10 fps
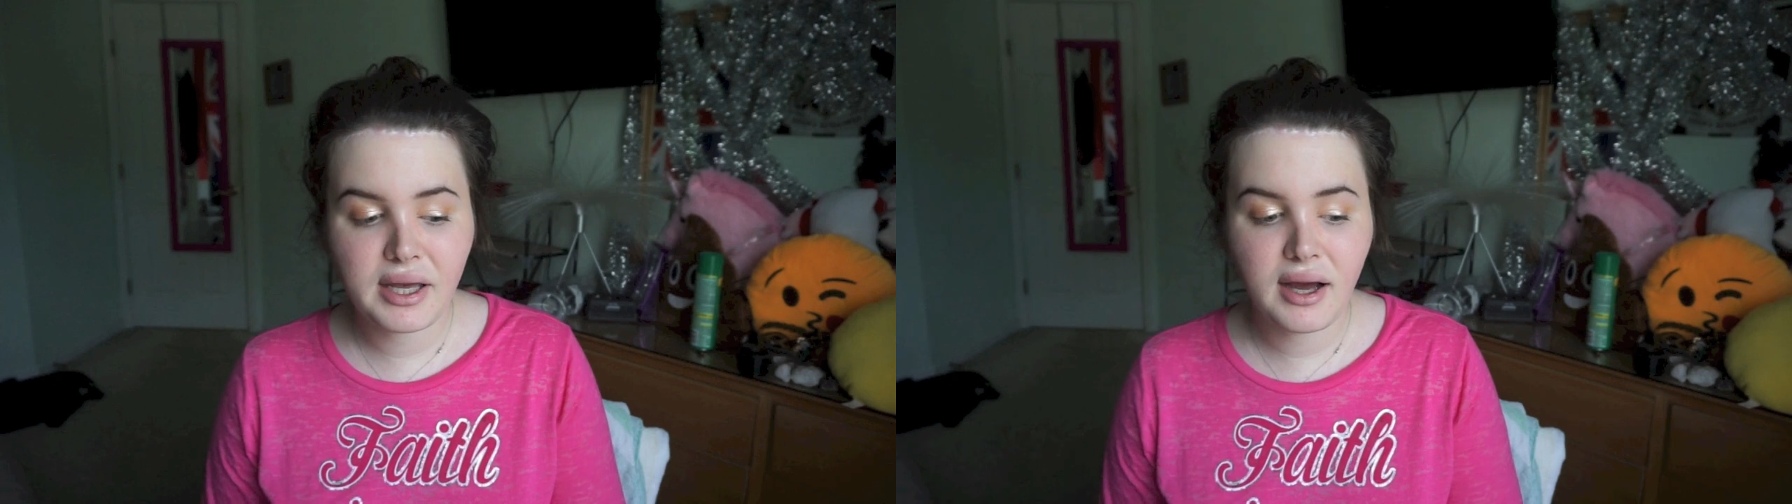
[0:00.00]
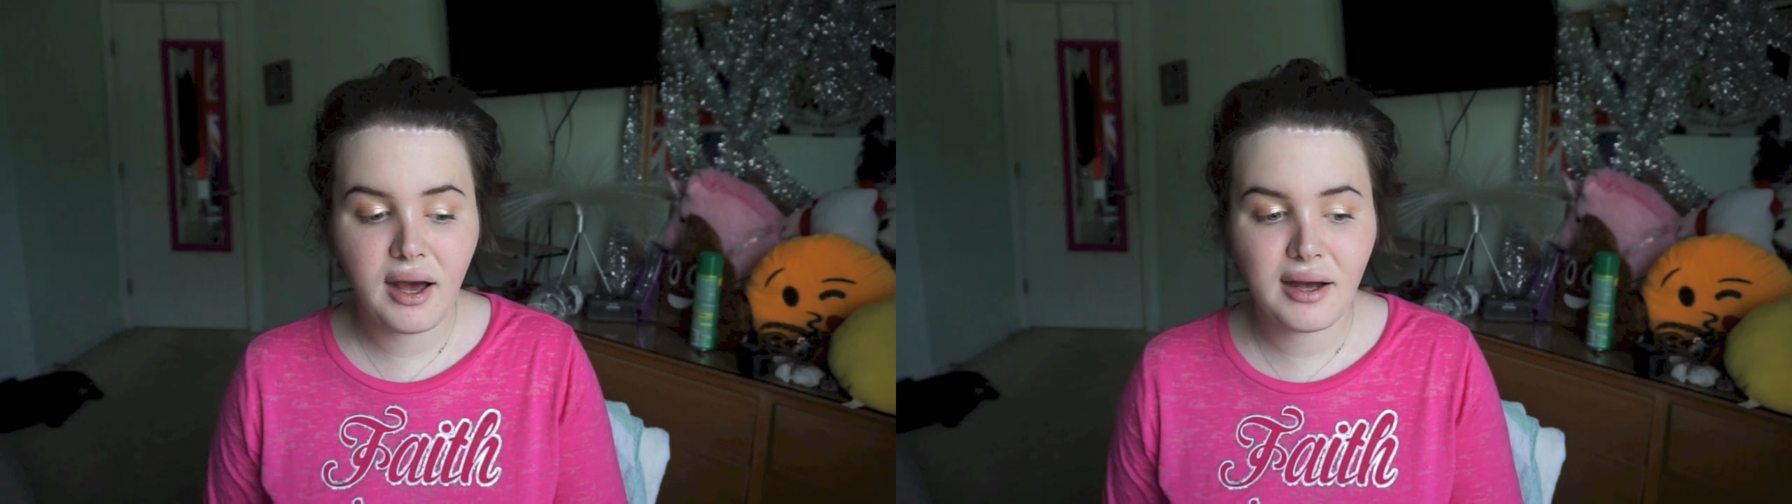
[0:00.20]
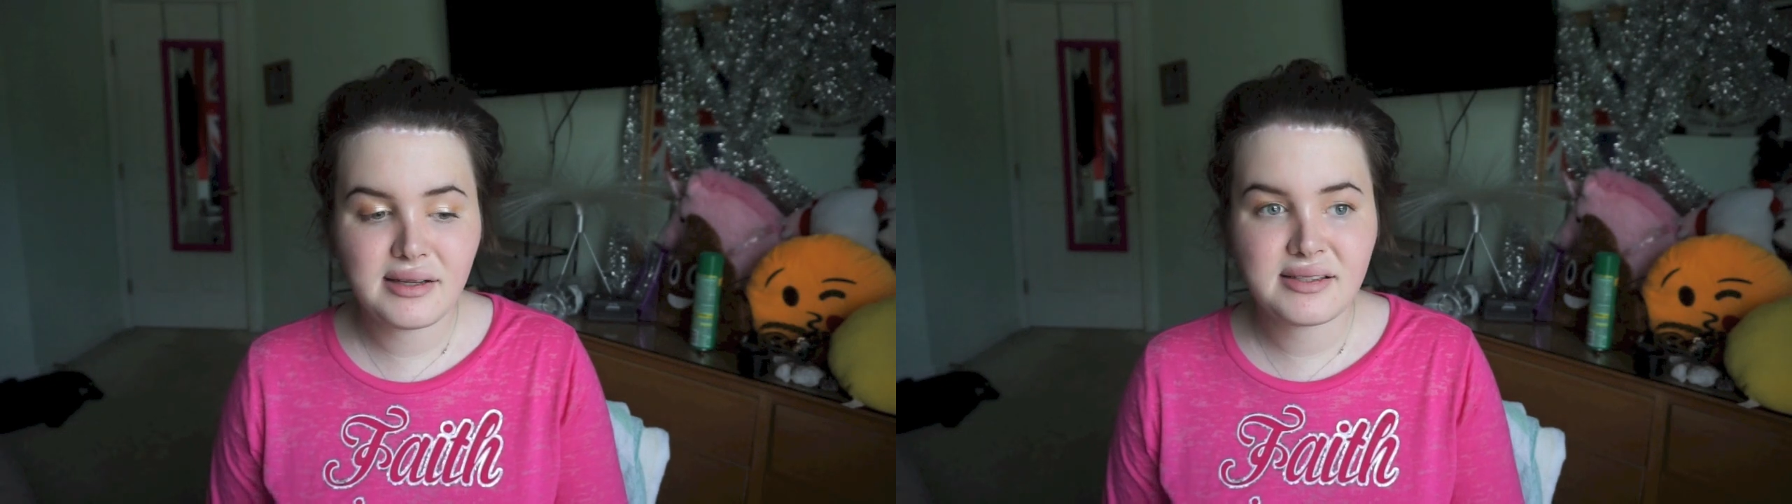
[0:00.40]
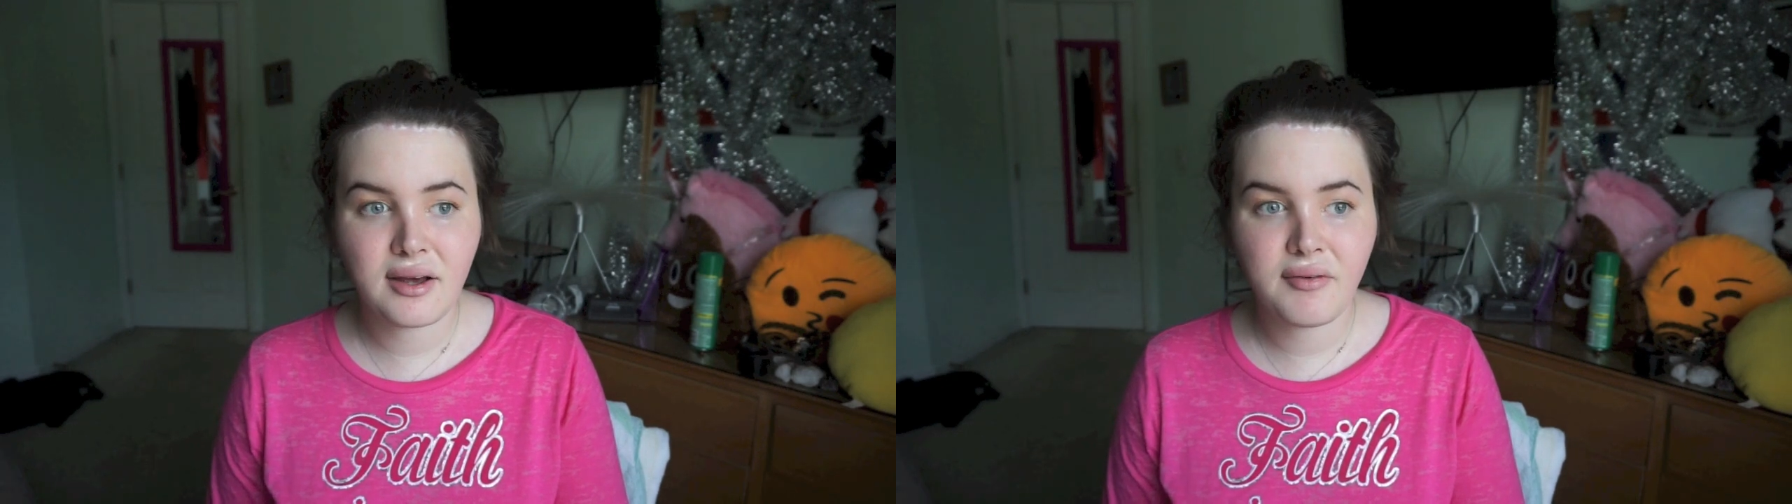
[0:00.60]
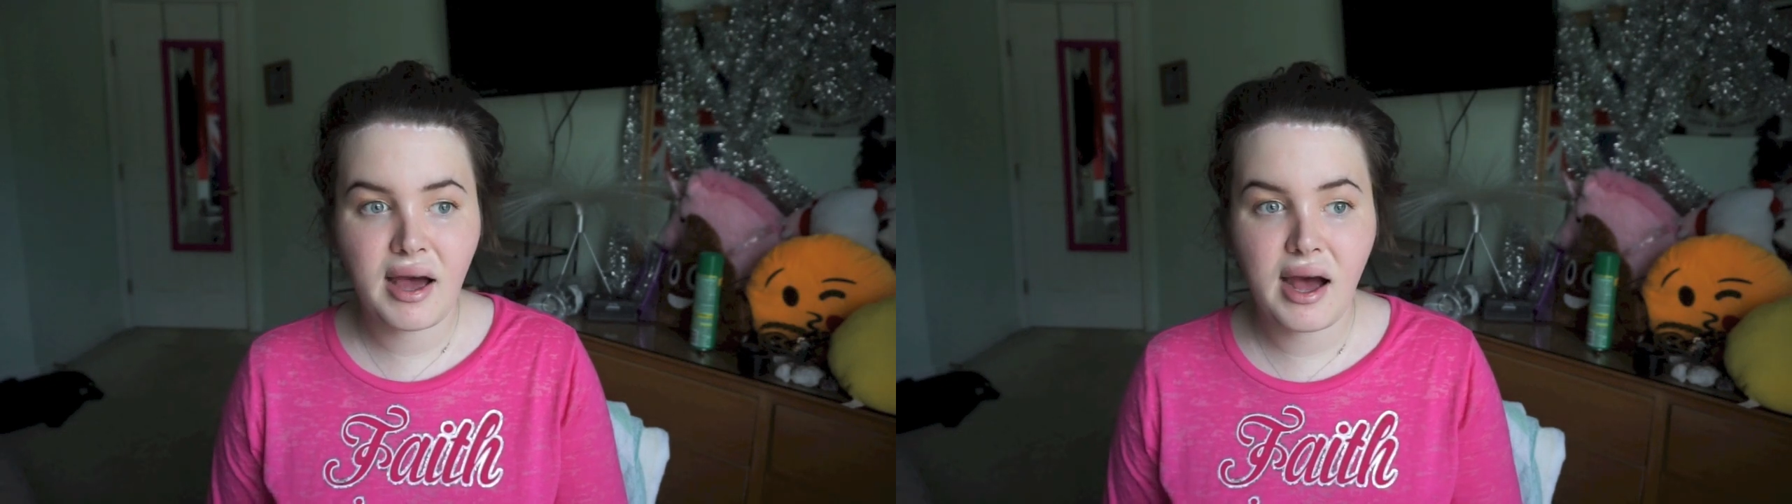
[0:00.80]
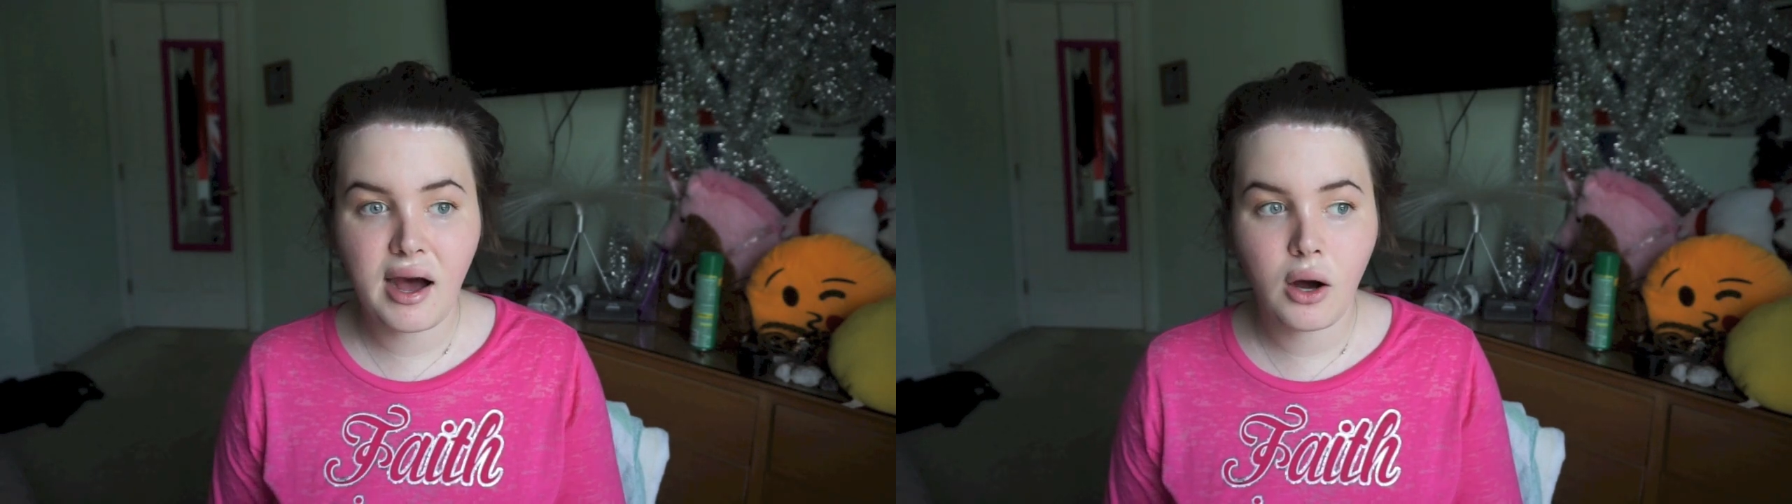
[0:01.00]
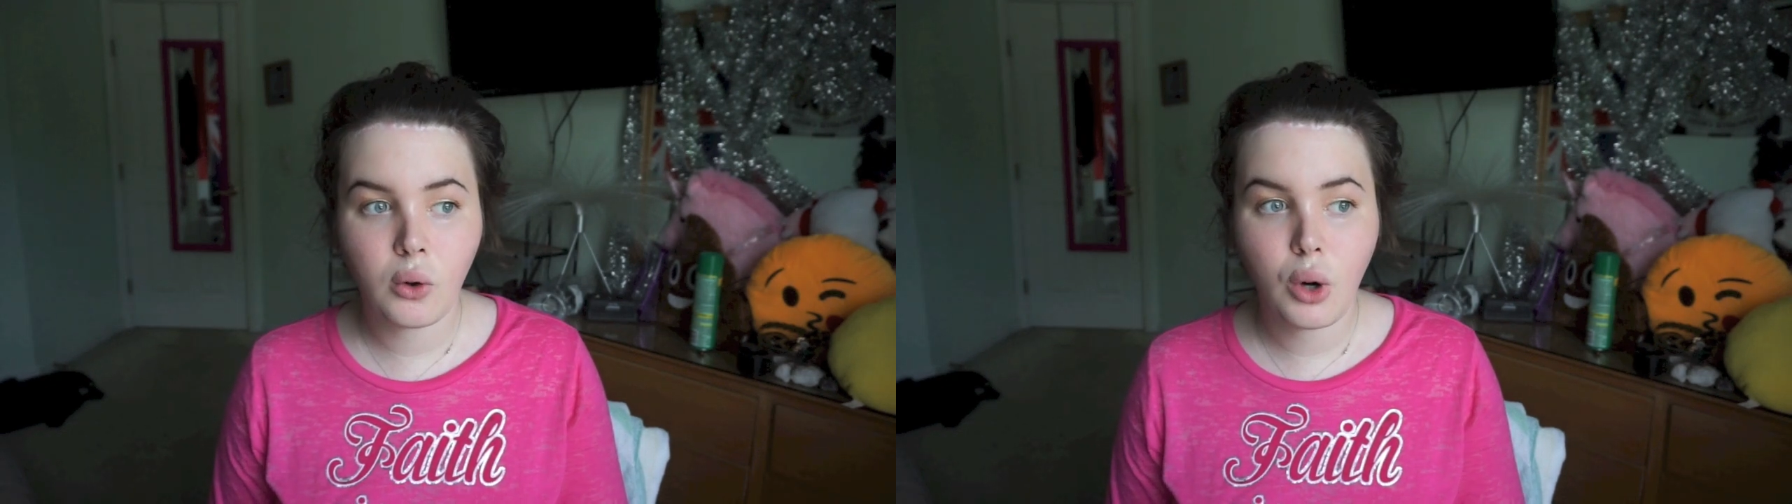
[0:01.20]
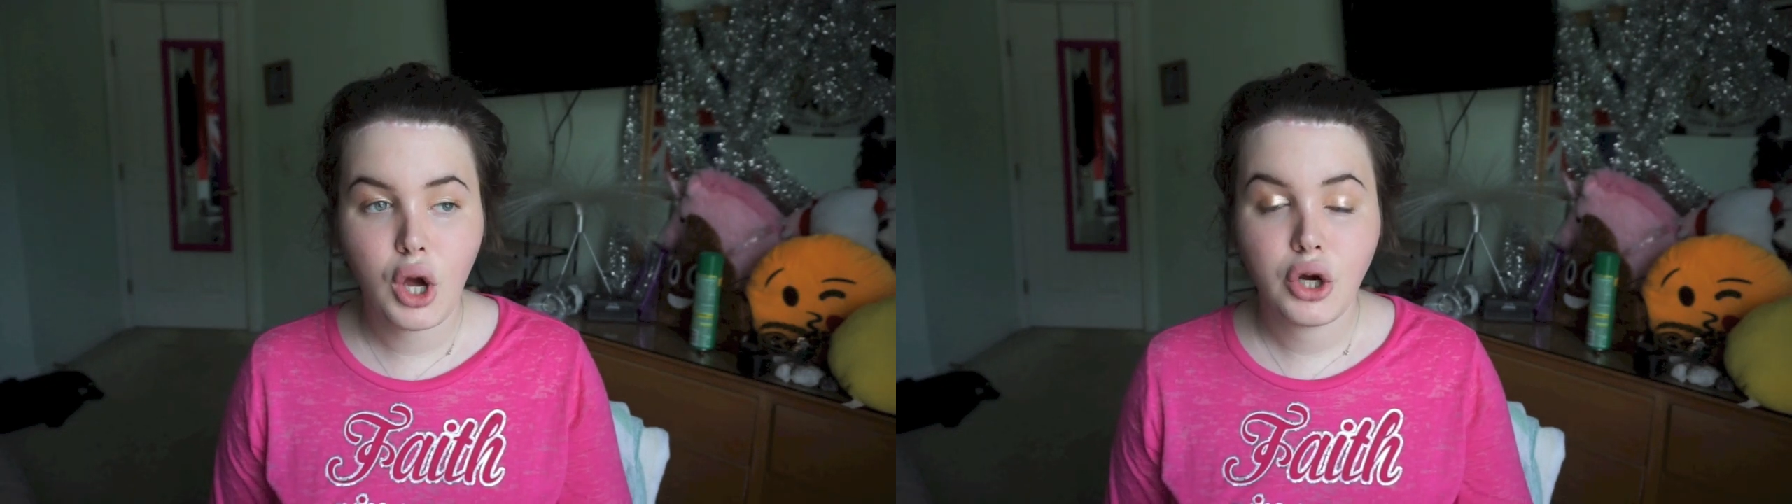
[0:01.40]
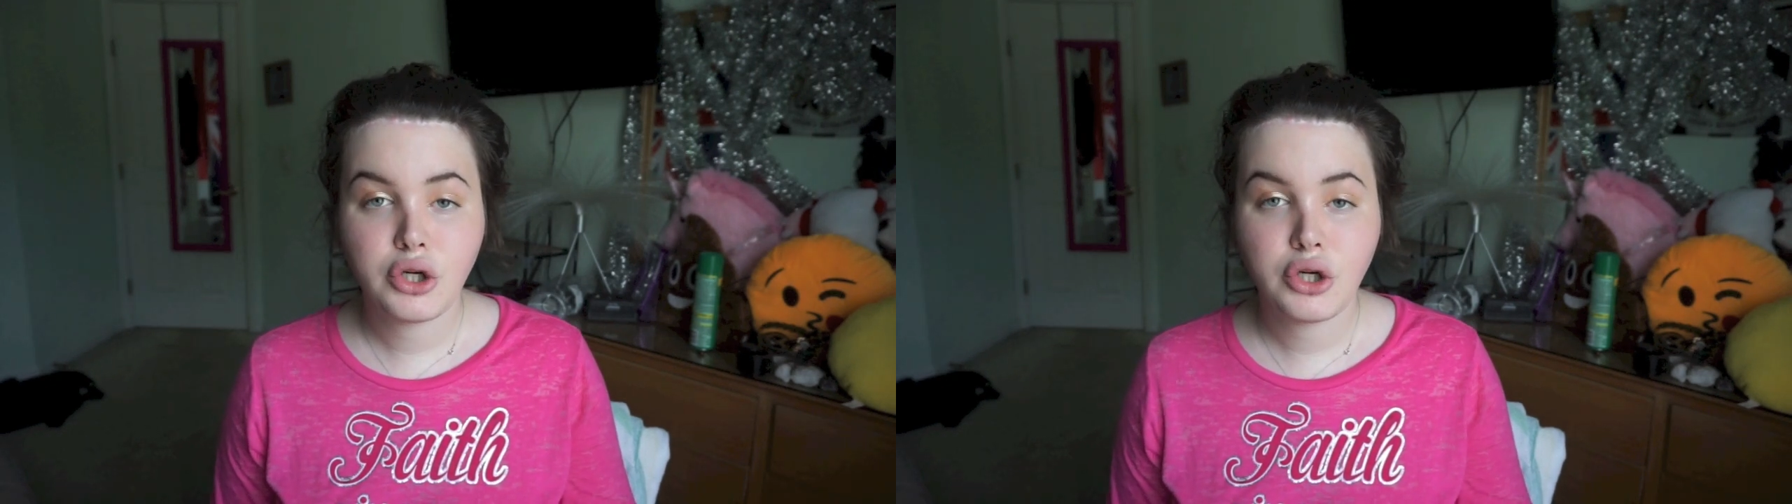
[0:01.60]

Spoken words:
because of how